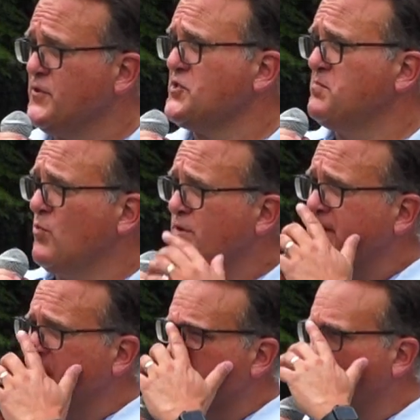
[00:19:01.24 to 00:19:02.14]
first
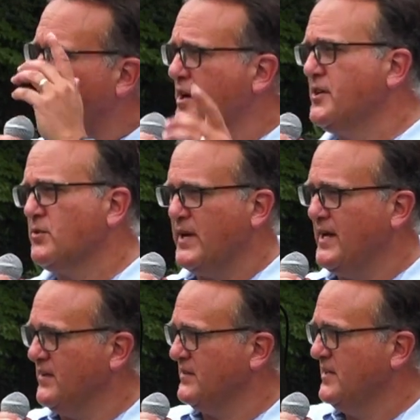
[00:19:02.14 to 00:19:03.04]
morning, I was walking
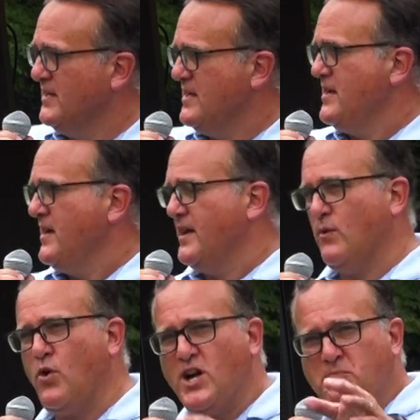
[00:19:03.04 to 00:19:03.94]
around, and I
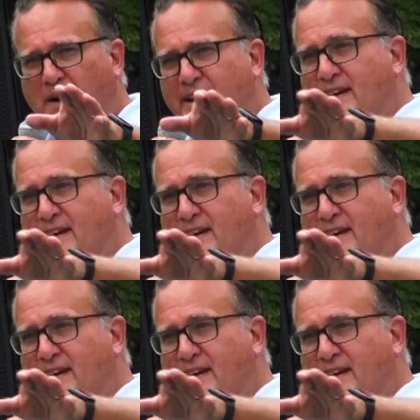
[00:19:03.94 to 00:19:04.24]
walked by.